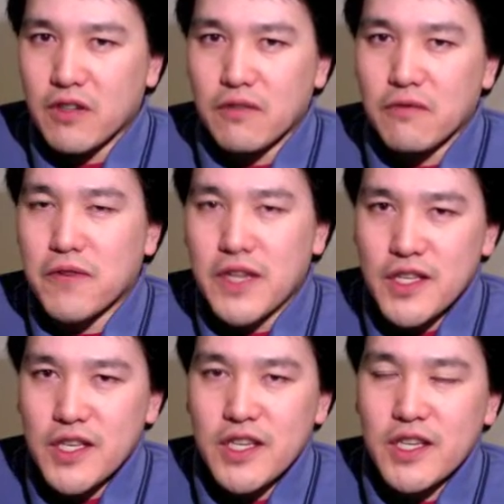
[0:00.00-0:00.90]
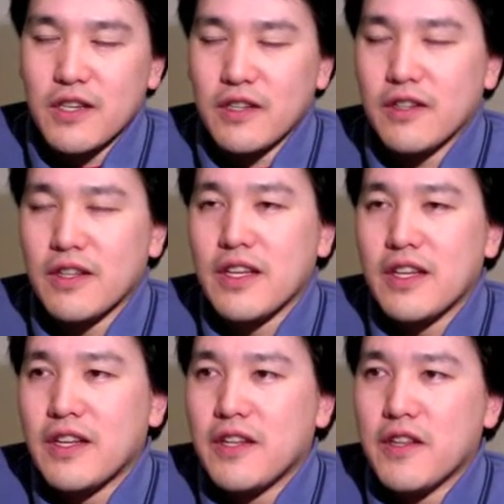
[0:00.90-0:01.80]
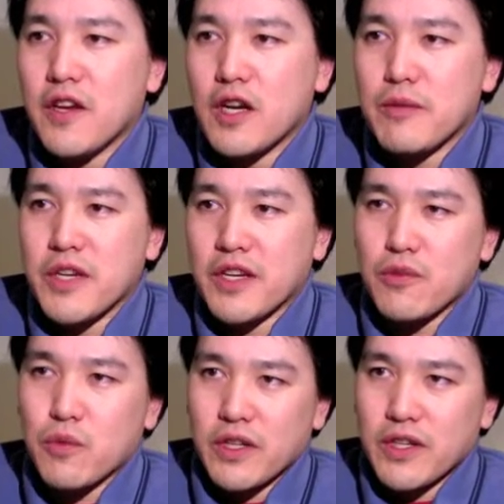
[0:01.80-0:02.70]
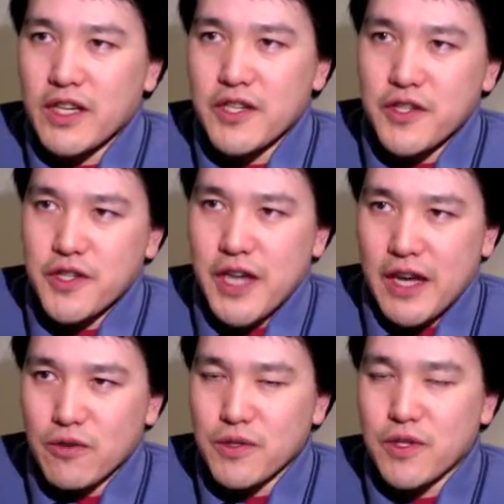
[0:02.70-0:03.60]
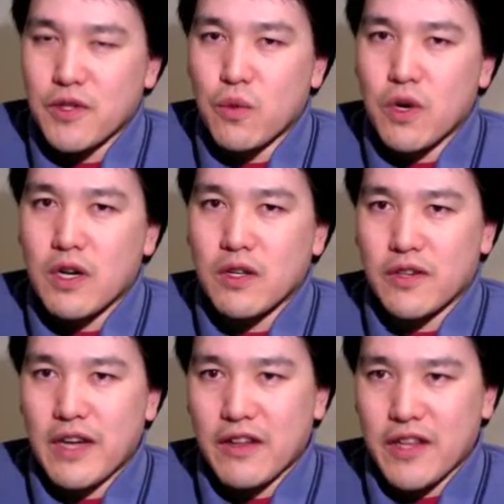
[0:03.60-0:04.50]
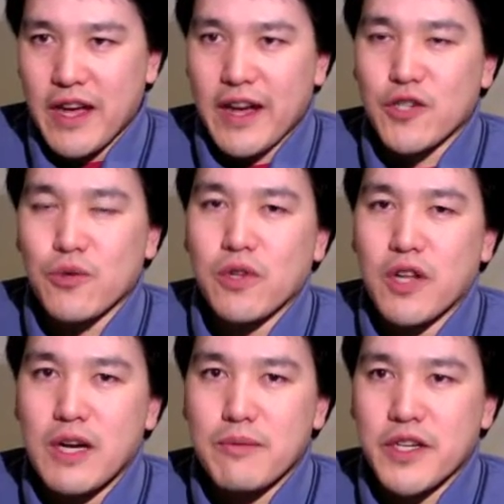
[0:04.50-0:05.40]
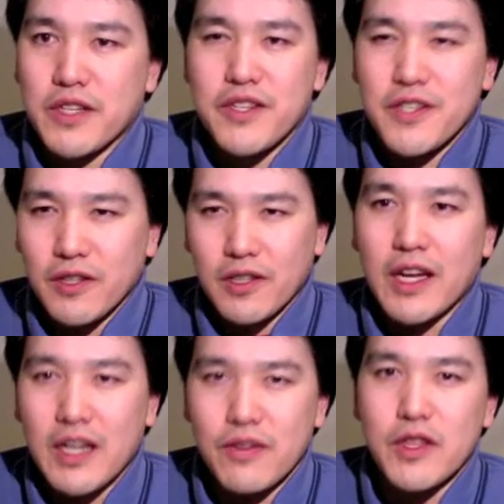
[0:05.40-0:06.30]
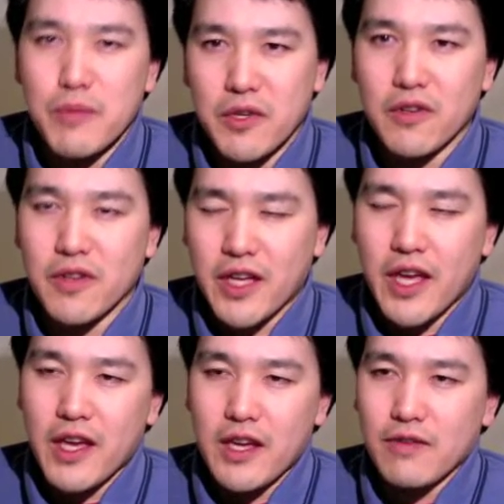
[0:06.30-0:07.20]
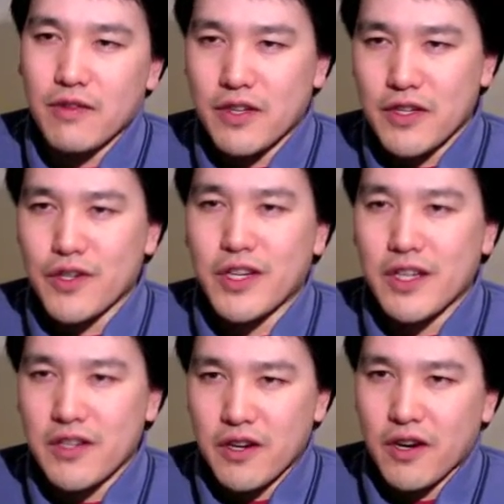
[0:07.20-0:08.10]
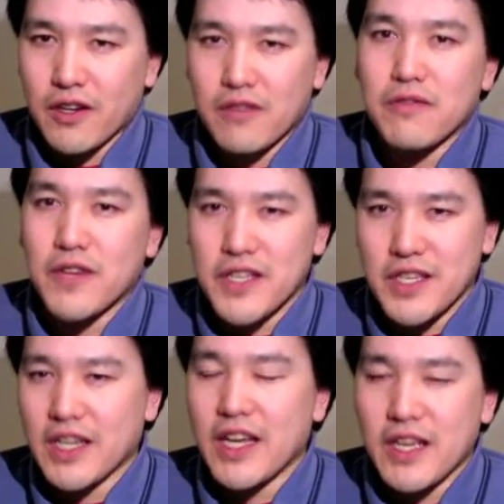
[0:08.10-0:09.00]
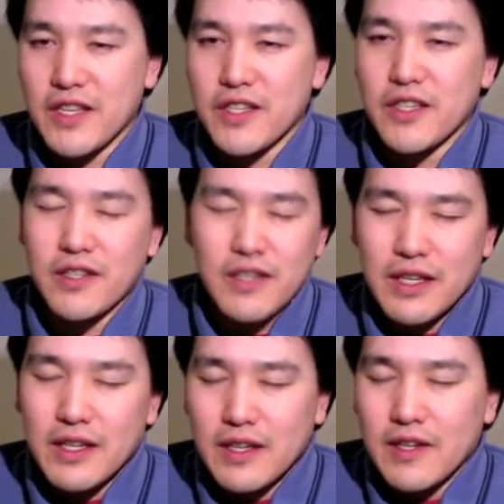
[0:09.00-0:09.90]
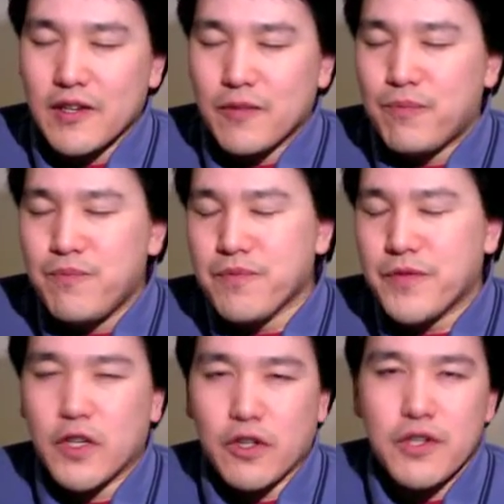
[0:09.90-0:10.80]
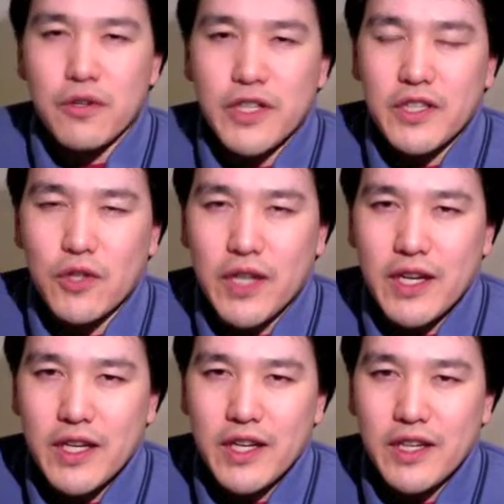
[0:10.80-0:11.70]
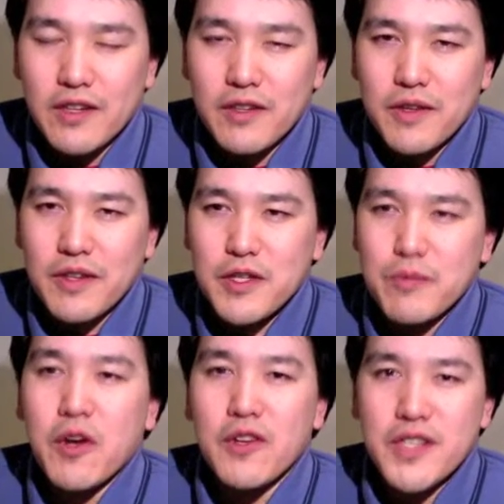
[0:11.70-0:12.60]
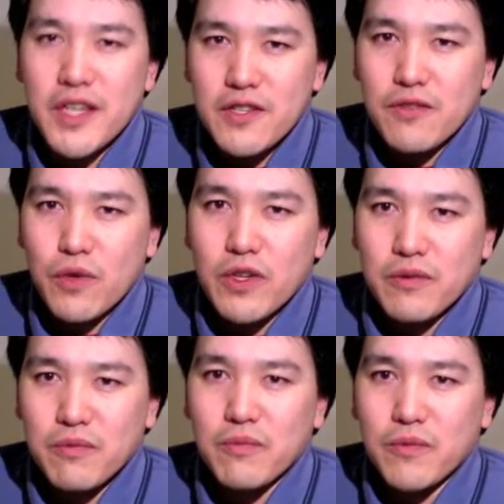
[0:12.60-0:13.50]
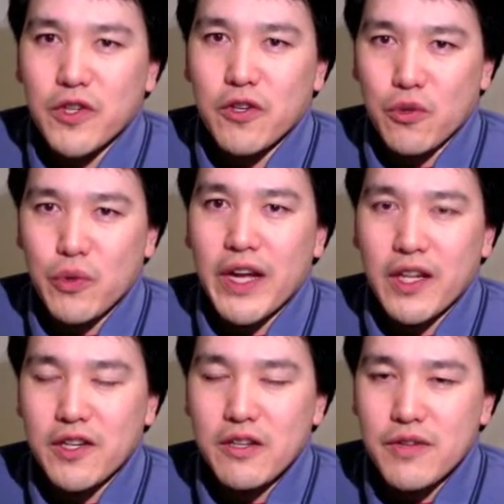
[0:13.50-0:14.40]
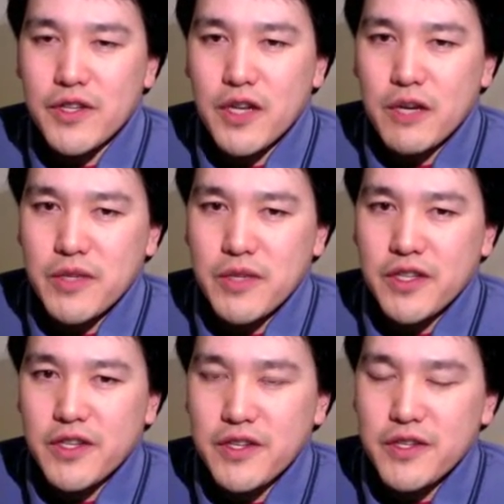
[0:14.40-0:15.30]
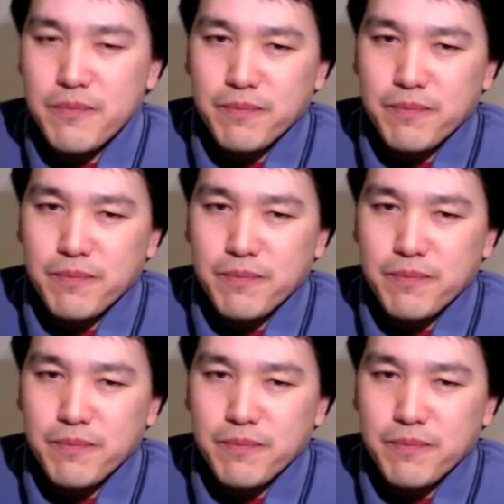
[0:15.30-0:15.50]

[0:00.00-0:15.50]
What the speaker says: fuzzy, and the objects, well, not just shadows on the wall are now the actual objects. He's still kind of in the middle of the cave, and things are kind of dark and fuzzy and hazy, and he's only kind of getting a small sense of what the reality of these objects is.